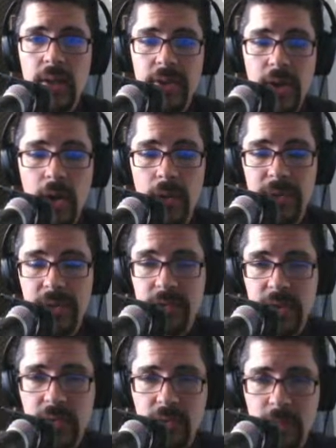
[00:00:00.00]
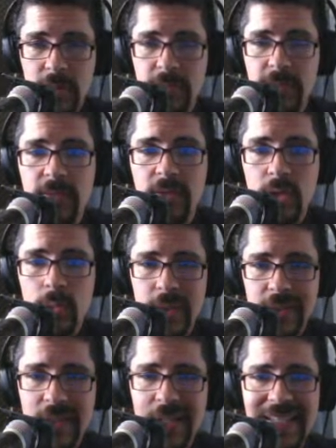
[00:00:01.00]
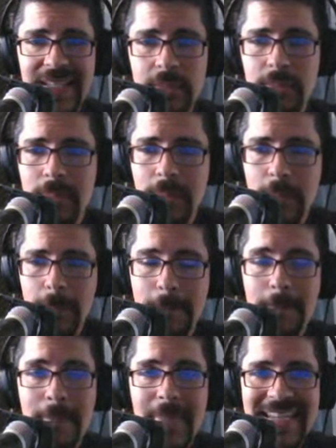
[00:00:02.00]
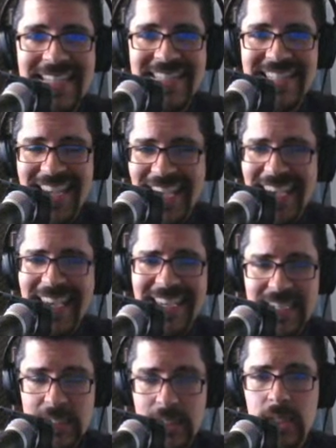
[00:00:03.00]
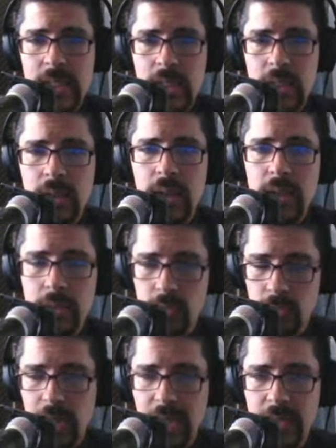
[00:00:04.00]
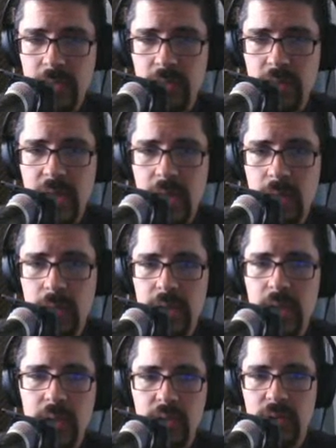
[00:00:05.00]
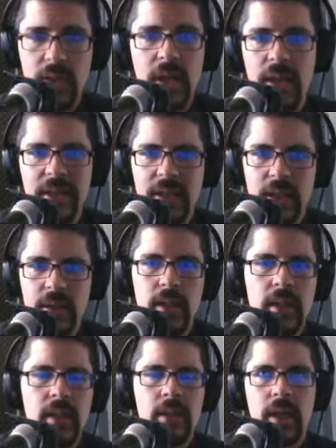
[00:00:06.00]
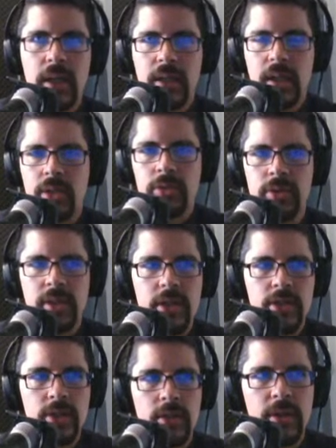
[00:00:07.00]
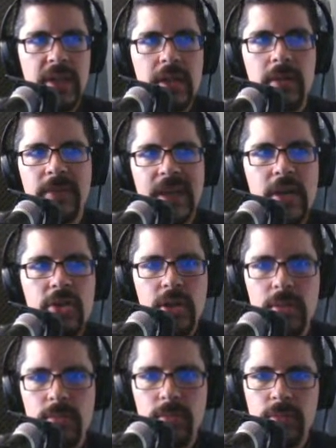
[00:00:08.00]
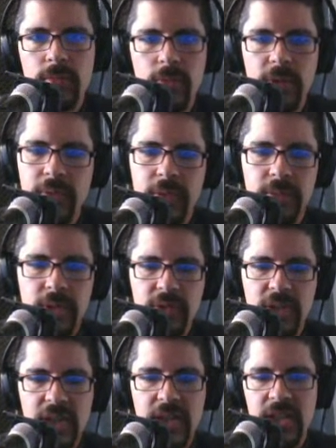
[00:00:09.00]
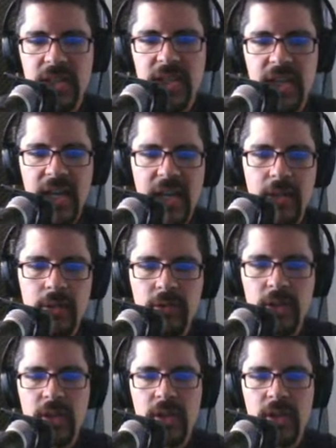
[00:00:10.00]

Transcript: all these things can be fluidly maintained in Christ, and how it's not like a contradiction or an innovation if we say that he has